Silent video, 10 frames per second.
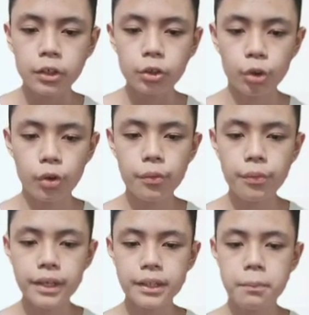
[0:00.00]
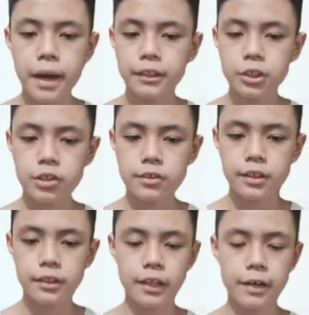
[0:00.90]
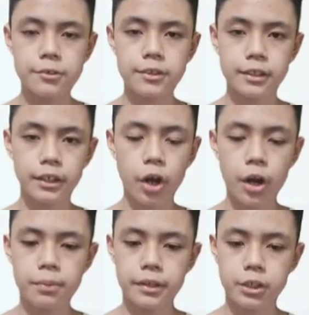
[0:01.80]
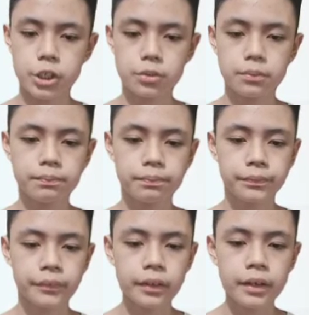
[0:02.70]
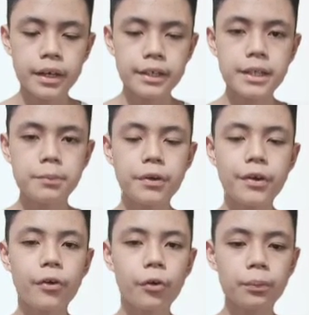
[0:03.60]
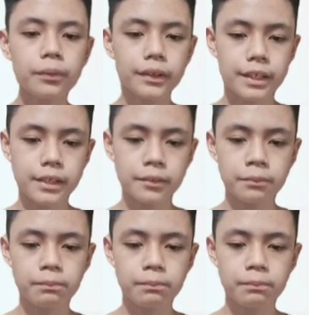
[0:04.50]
Throw away the bandages and gloves in the garbage. Keep your home clean.